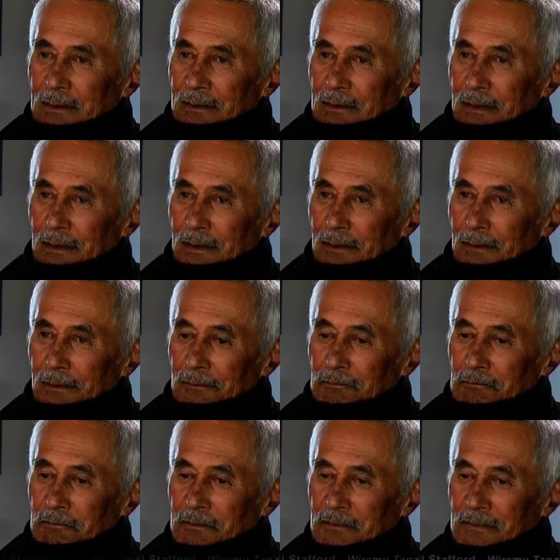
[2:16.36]
if
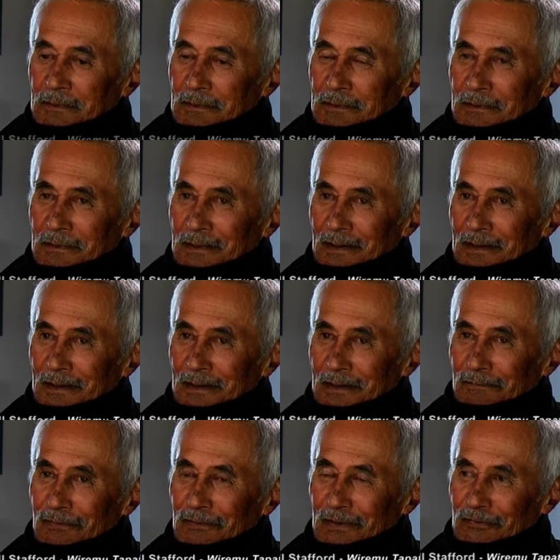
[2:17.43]

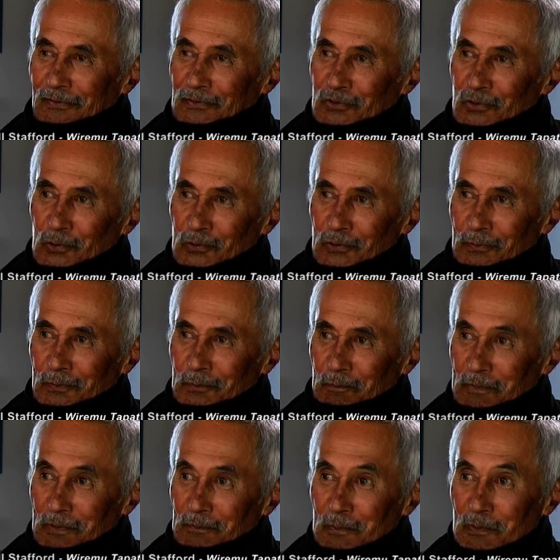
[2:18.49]
the children
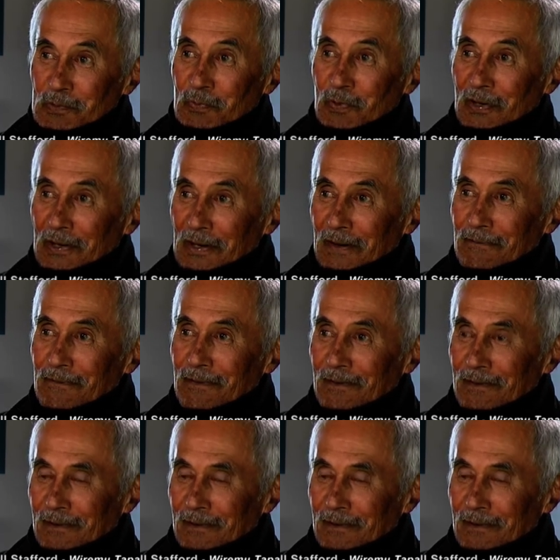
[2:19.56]
misbehaved,